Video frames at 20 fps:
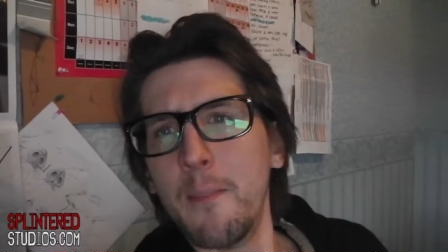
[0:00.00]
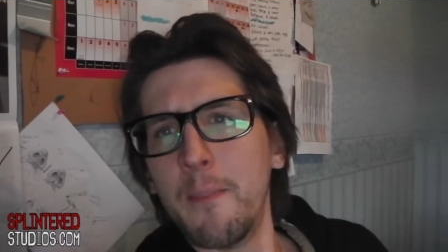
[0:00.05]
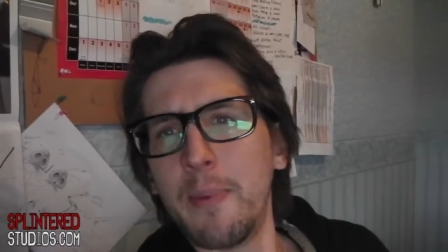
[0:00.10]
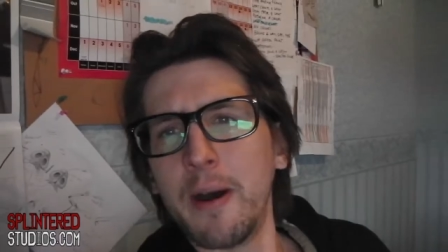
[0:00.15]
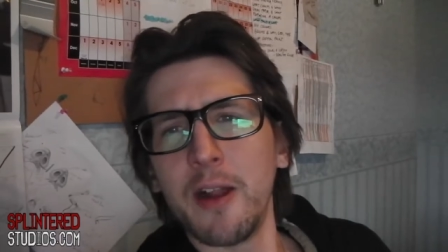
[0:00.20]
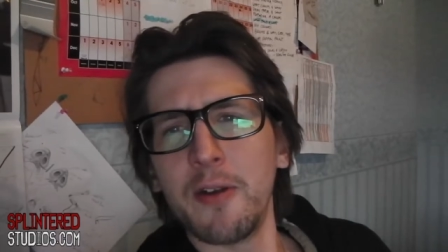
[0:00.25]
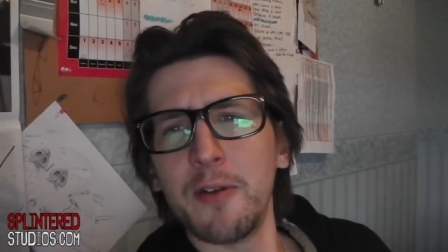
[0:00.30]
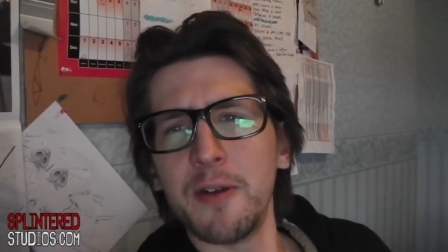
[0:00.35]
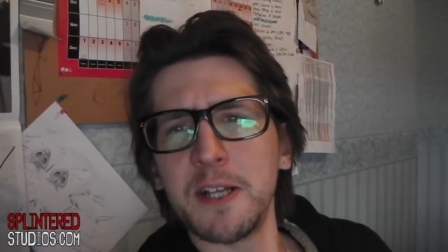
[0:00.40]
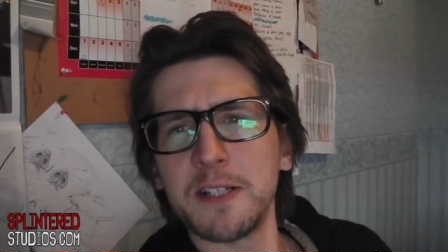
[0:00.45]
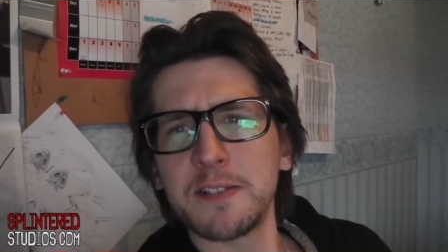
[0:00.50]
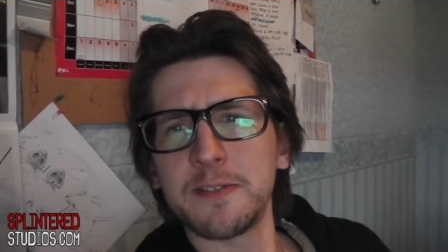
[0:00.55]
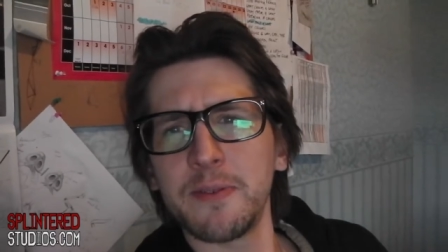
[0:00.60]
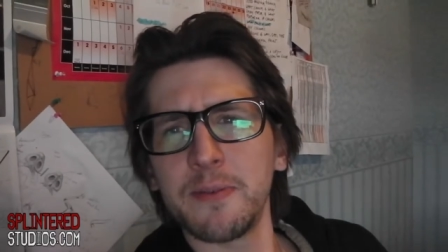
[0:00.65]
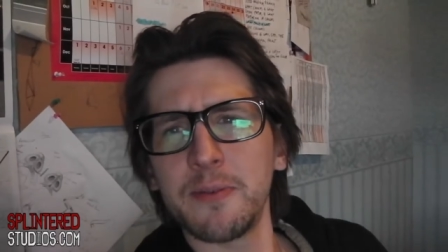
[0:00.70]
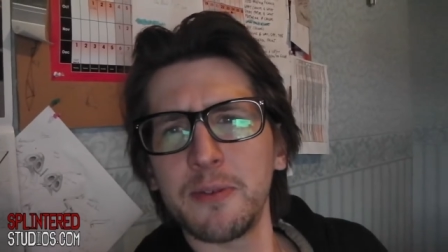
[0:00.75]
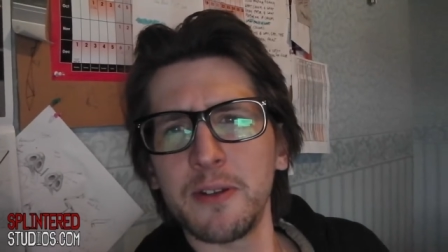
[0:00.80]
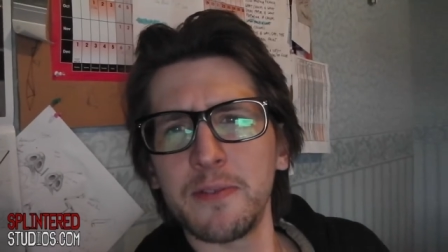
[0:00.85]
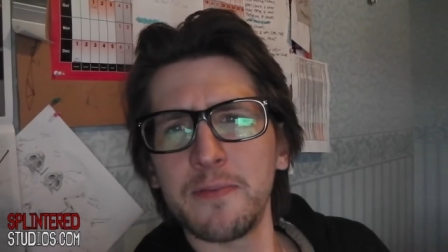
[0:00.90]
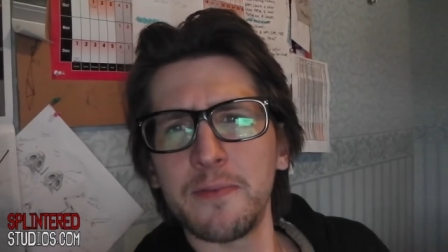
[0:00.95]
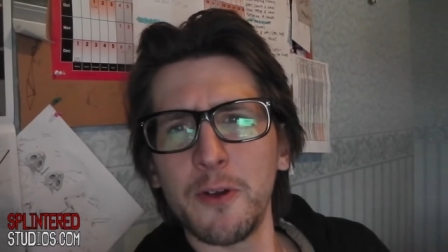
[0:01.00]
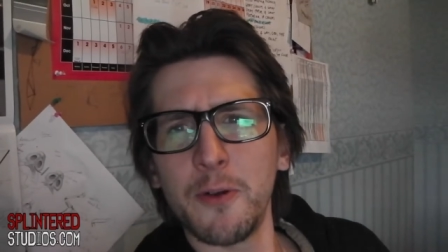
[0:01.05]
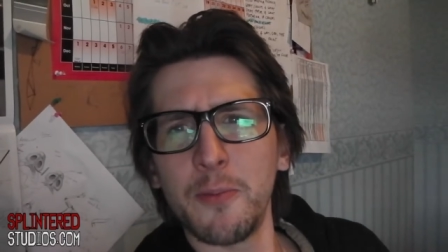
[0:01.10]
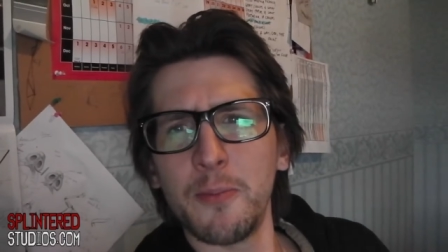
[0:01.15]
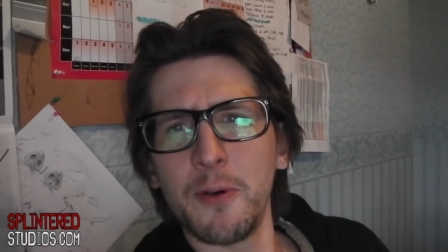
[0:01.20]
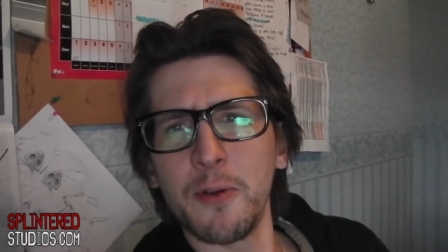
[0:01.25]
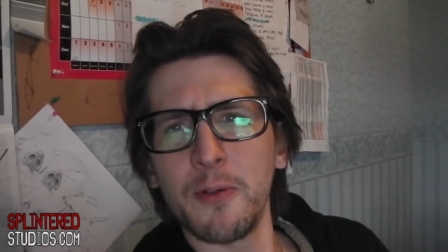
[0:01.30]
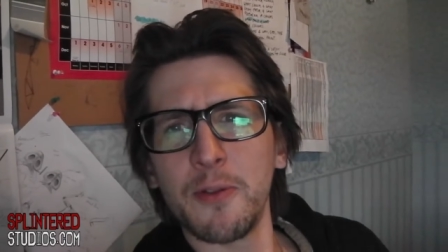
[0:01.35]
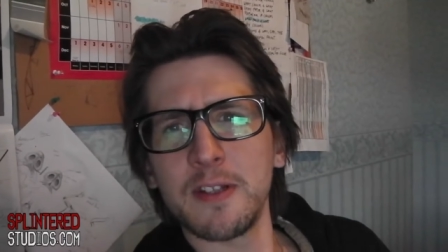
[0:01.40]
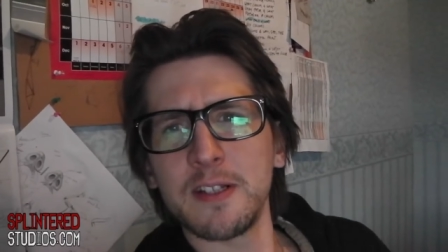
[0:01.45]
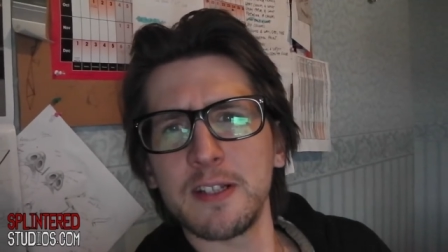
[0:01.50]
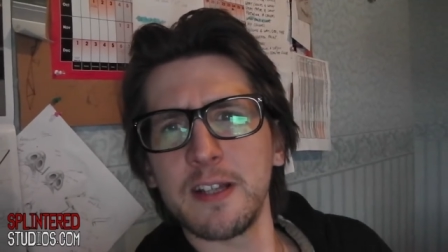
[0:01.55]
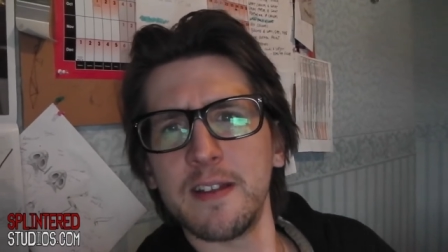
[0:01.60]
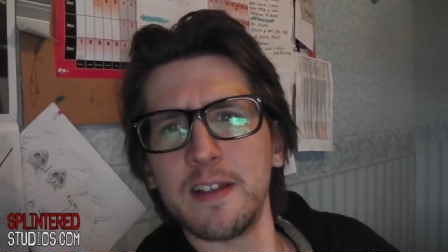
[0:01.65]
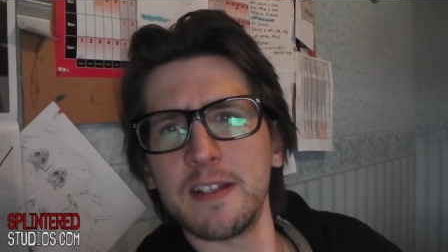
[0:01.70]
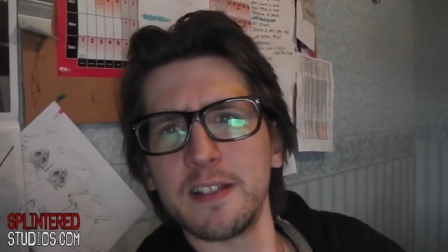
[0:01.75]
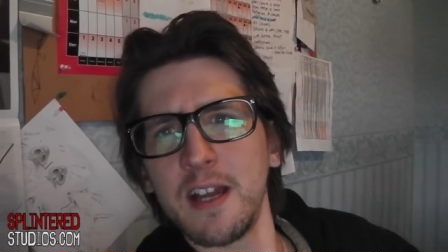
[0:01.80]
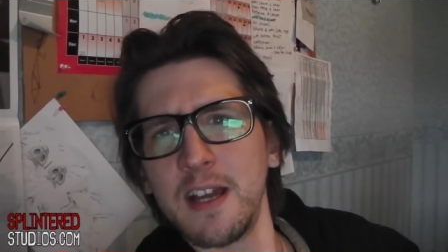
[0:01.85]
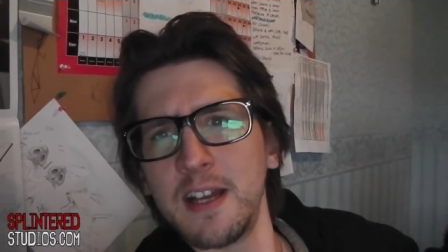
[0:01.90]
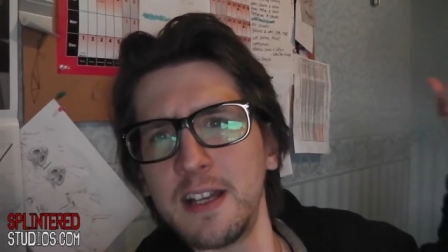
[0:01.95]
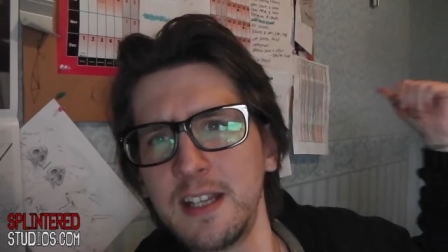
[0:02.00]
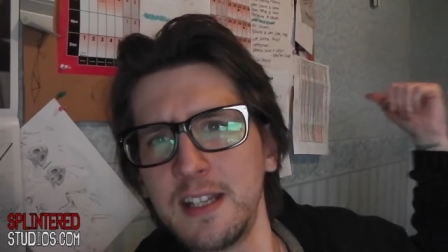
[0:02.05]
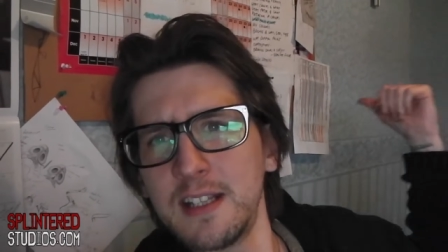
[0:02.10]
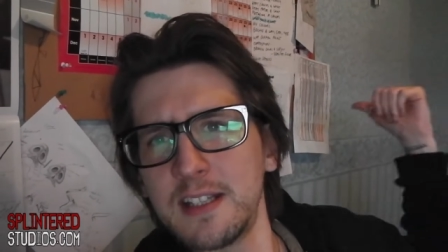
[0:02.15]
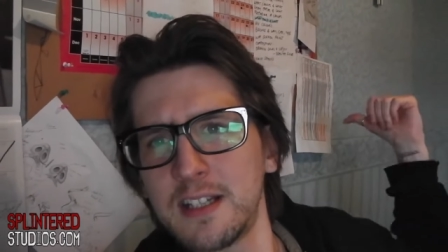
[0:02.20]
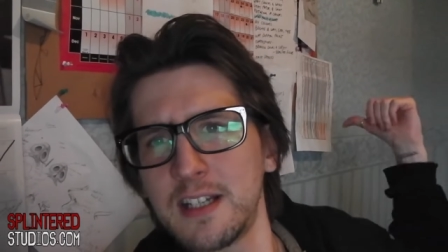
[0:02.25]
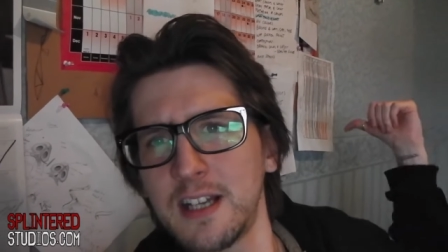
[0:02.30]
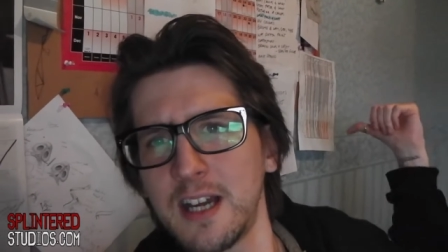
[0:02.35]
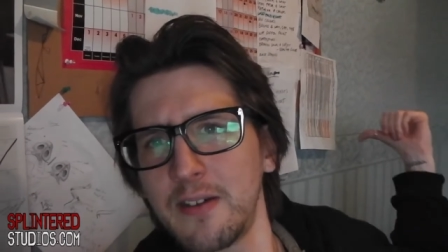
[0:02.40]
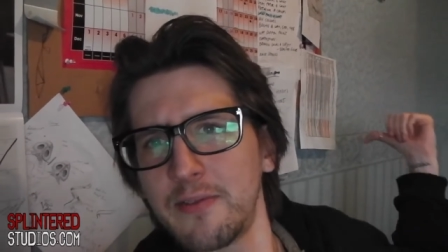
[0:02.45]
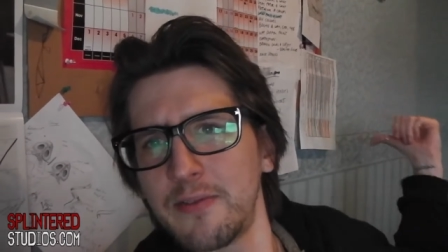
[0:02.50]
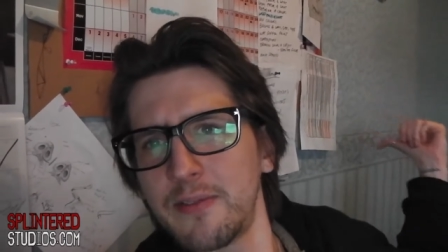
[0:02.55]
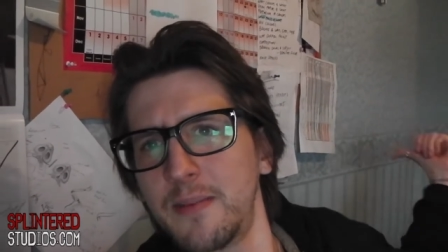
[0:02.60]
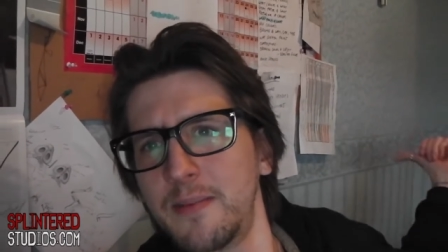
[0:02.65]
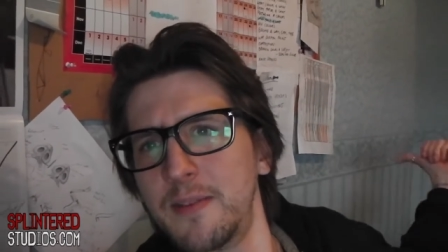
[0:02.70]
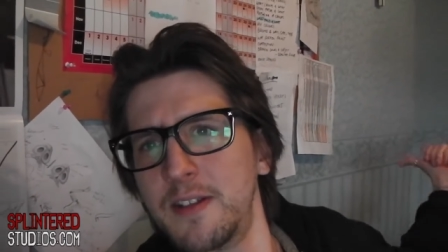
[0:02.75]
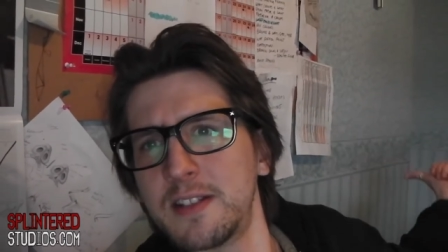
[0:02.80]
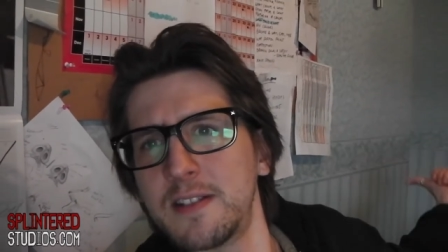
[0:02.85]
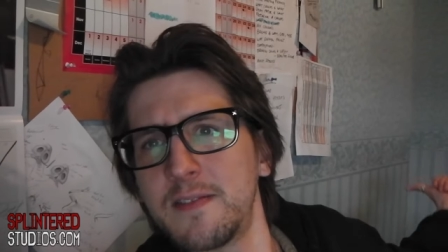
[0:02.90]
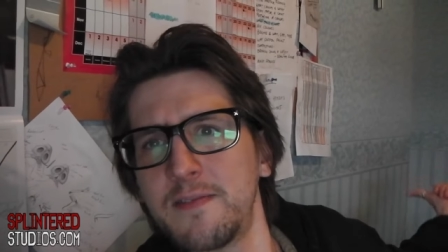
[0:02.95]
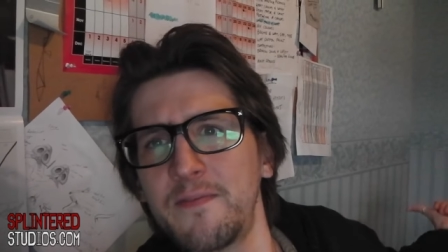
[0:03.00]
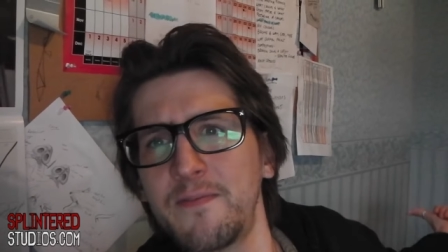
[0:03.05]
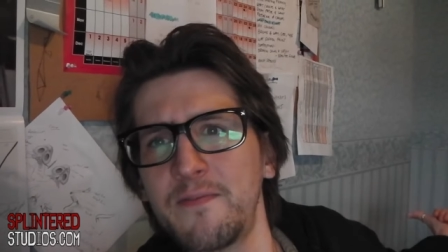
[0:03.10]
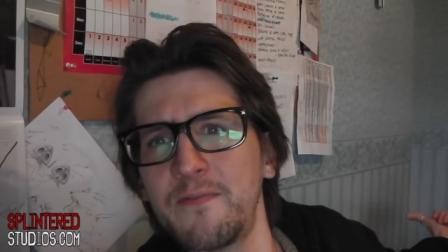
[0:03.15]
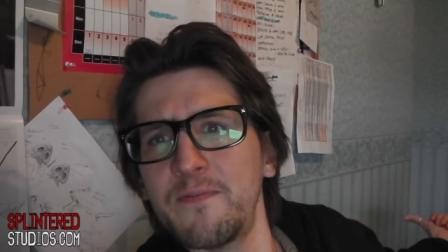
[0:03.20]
But I realised if I'm going to film more things like this, I need to cover up this